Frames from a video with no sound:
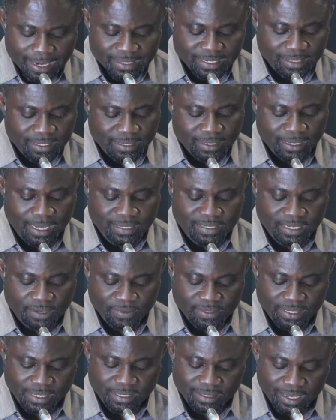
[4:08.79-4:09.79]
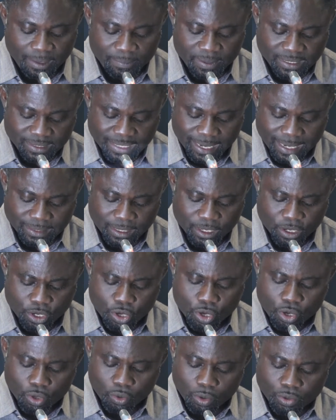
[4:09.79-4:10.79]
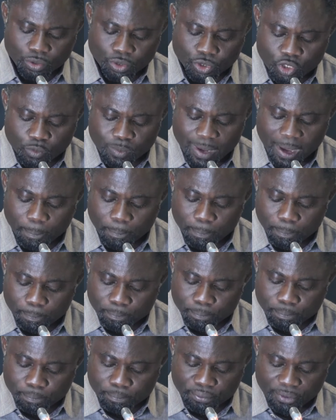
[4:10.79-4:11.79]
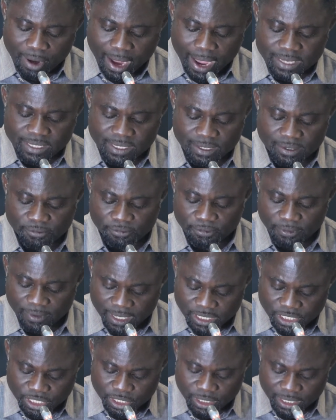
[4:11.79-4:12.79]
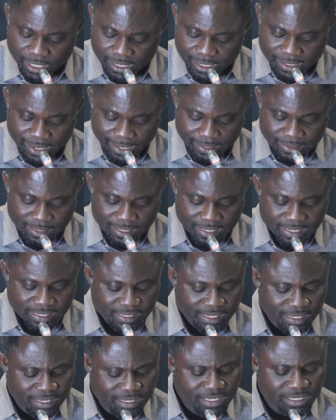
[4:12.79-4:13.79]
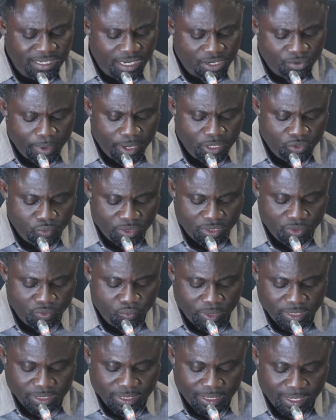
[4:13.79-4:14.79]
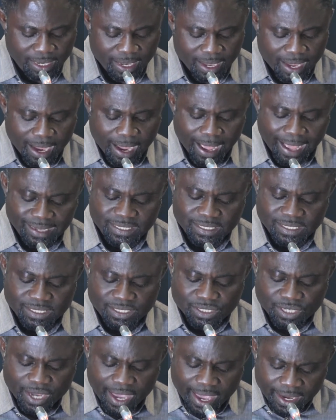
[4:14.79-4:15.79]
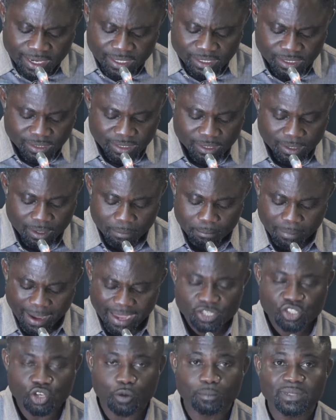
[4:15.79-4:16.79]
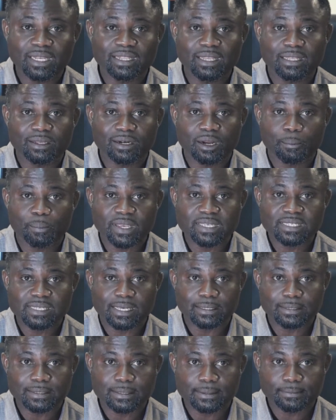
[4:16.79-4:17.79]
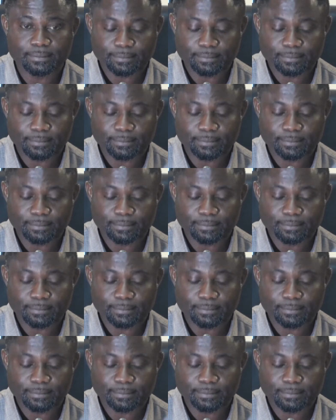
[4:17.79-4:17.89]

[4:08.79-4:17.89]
Statistical Service established that Consumer Price Inflation Index since January 2020 has changed by some 33%.